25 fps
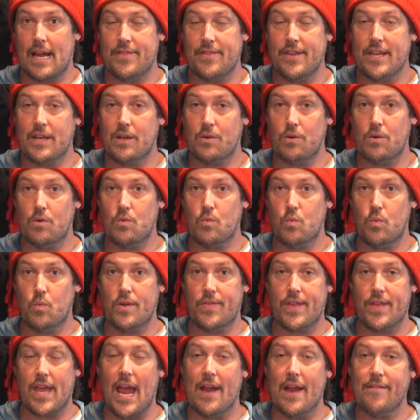I think
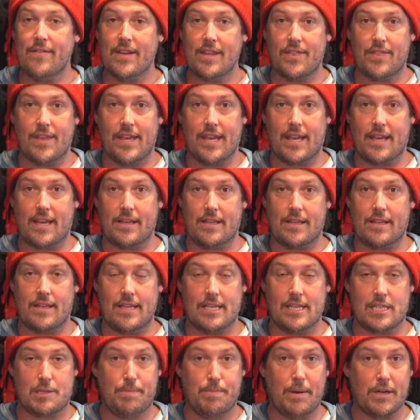with everything,
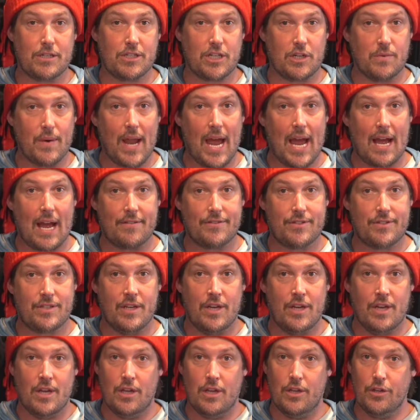especially rafts,
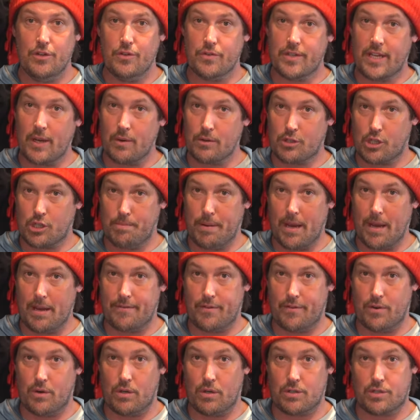you get what you pay
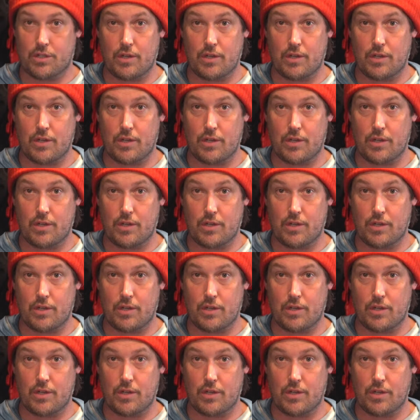for.